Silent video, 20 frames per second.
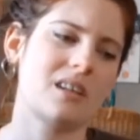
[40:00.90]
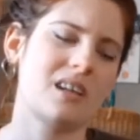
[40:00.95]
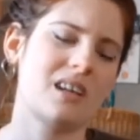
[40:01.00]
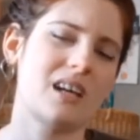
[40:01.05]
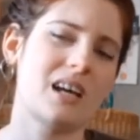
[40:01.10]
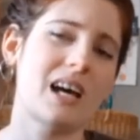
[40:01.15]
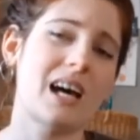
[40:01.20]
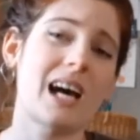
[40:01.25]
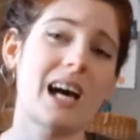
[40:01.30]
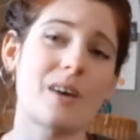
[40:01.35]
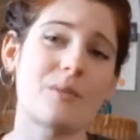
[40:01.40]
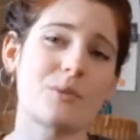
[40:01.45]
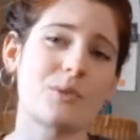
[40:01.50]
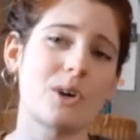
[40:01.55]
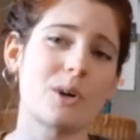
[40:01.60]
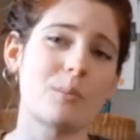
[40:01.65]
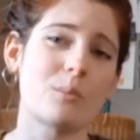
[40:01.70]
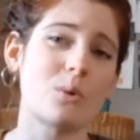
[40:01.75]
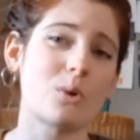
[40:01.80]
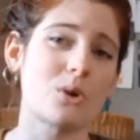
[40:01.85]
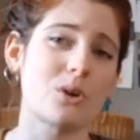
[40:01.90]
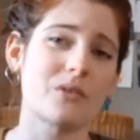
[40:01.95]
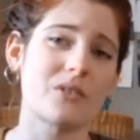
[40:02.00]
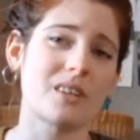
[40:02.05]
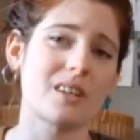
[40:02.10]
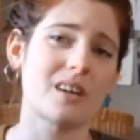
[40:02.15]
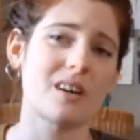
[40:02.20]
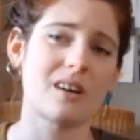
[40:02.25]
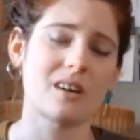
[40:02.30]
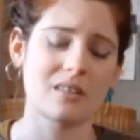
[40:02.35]
I have got more of the
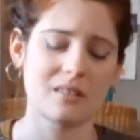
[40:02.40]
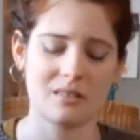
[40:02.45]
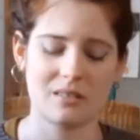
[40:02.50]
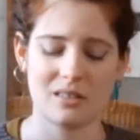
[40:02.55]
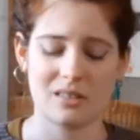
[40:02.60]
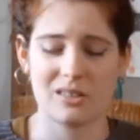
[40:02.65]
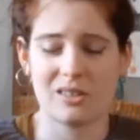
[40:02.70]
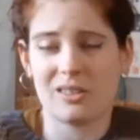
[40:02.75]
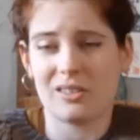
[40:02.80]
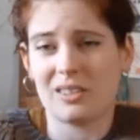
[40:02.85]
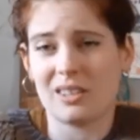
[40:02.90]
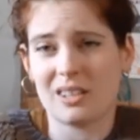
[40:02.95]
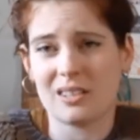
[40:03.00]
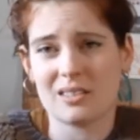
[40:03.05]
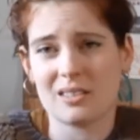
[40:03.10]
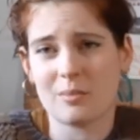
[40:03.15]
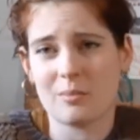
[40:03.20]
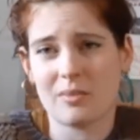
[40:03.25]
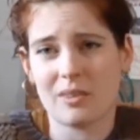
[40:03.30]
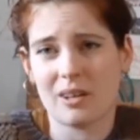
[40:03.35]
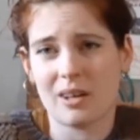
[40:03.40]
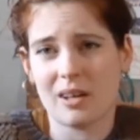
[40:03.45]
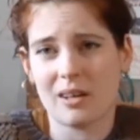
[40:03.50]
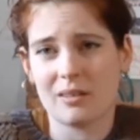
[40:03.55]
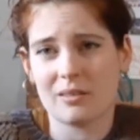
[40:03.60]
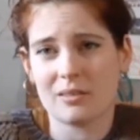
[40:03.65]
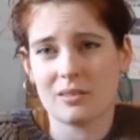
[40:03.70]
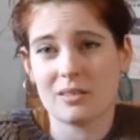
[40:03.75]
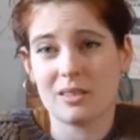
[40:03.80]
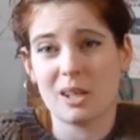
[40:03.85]
yarn. I could knit something
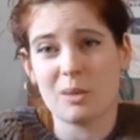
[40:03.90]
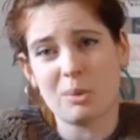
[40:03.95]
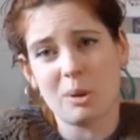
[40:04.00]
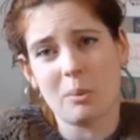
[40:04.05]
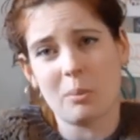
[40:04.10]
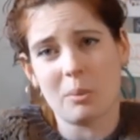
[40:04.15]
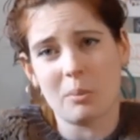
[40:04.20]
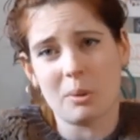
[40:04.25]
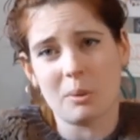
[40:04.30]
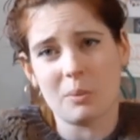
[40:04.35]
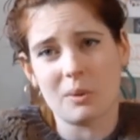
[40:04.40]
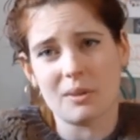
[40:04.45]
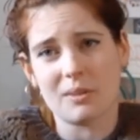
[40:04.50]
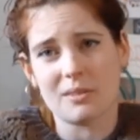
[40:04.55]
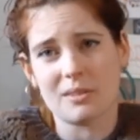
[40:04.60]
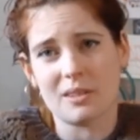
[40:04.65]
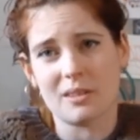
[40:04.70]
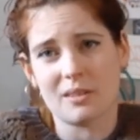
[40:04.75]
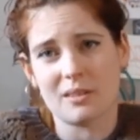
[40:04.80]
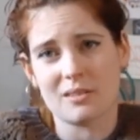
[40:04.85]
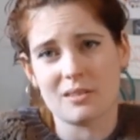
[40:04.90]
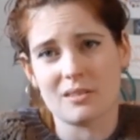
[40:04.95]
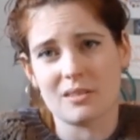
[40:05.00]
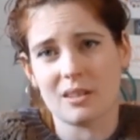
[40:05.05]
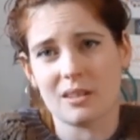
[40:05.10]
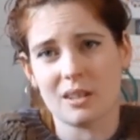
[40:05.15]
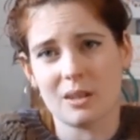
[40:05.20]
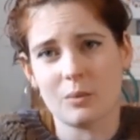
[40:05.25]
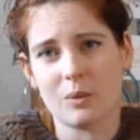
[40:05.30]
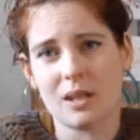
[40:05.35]
else. I probably will do, because I don't
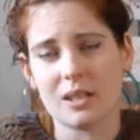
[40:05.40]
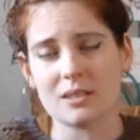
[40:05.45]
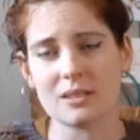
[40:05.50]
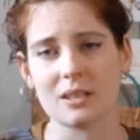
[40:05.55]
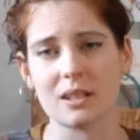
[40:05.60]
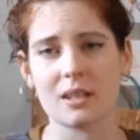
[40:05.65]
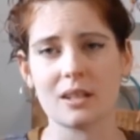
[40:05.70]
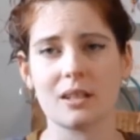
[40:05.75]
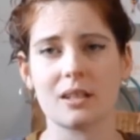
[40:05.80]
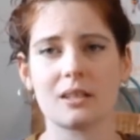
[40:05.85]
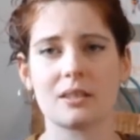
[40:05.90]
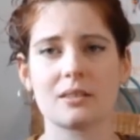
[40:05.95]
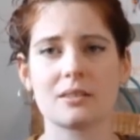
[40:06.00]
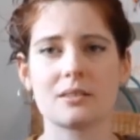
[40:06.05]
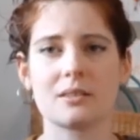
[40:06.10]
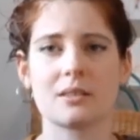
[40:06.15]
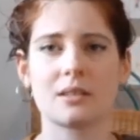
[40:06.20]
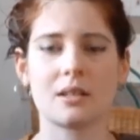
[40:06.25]
like wasting things.